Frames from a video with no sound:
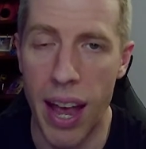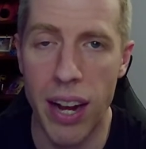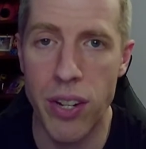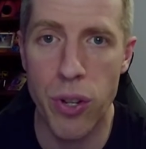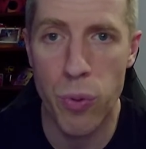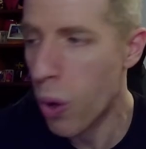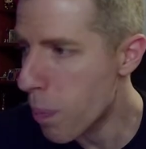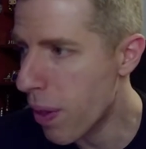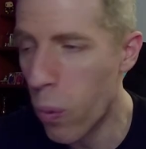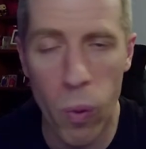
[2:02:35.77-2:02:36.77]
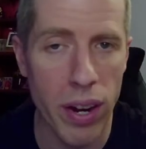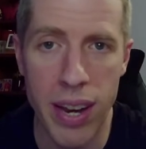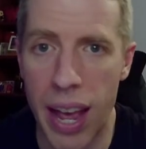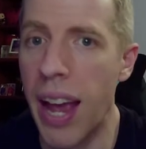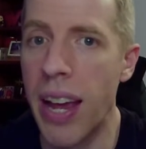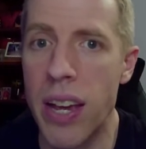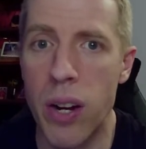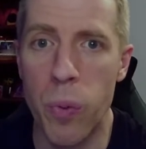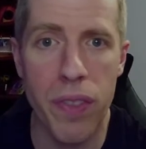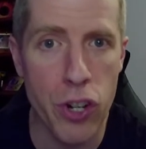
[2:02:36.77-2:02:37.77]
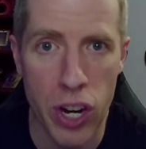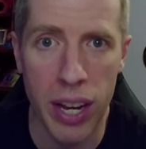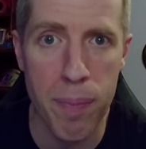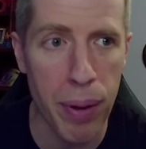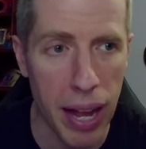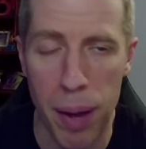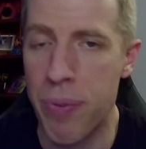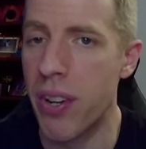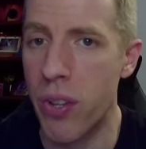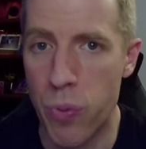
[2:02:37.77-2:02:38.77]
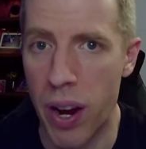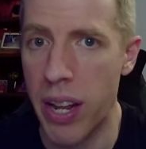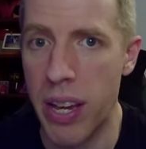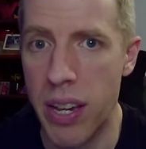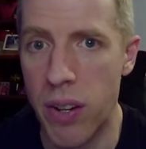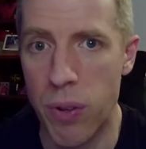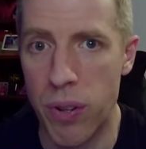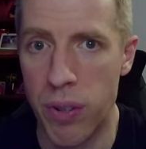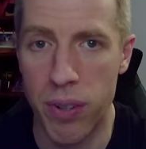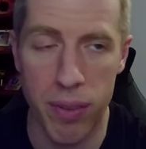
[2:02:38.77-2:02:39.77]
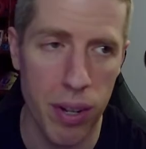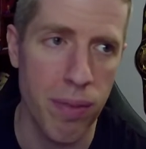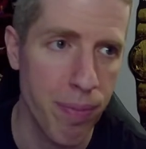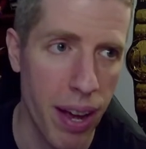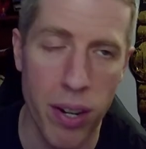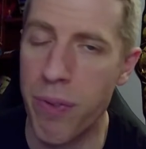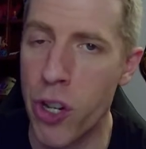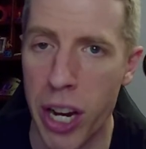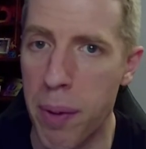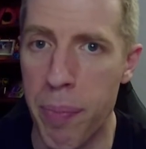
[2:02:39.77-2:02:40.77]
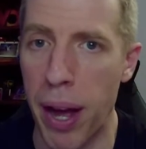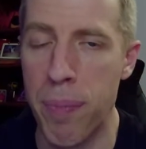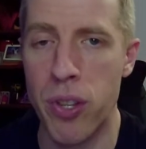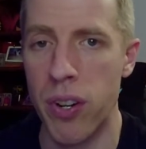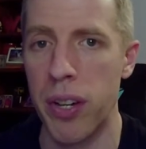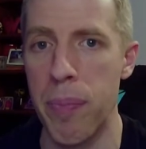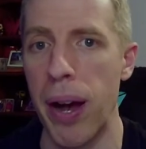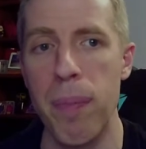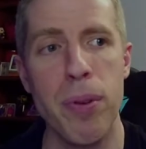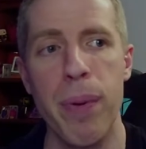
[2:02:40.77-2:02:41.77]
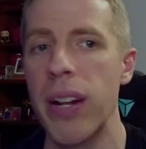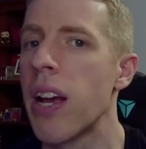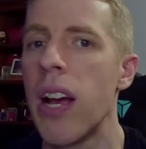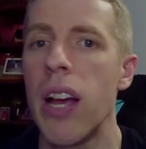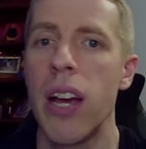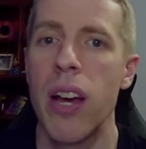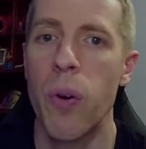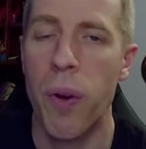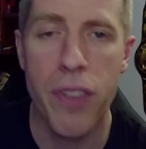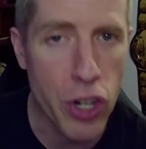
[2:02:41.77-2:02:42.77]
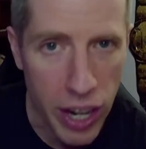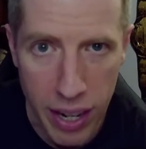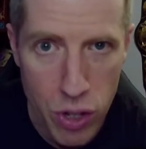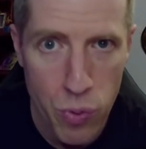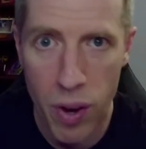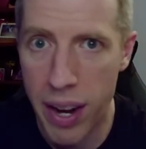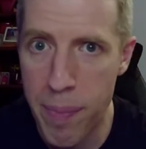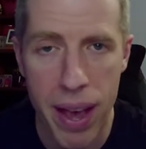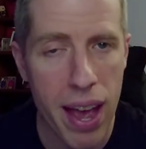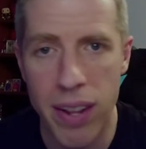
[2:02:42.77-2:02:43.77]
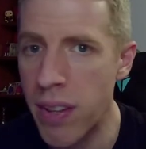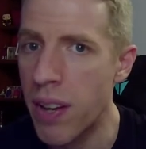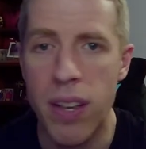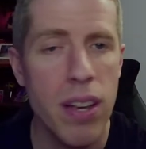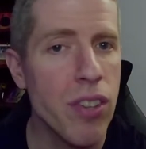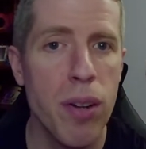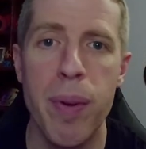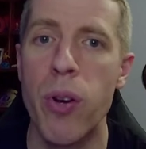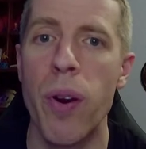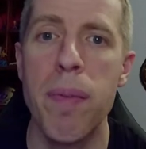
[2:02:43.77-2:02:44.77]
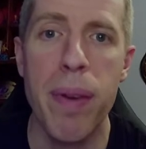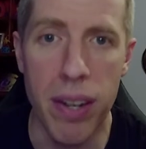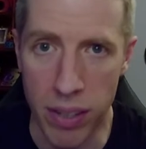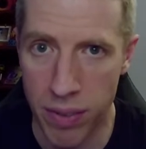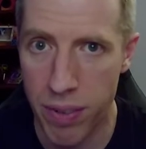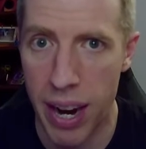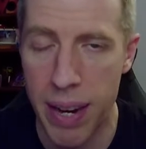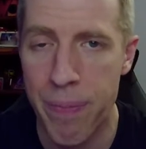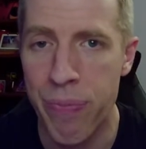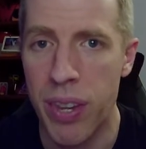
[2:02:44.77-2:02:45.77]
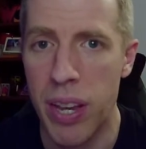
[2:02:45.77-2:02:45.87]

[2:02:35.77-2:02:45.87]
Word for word: And you hope that one day, you know, when the chicken pops and it's ready, or, well, I don't know if chicken pops, turkey pops, but when the chicken is ready, man, it's going to be a great meal, right?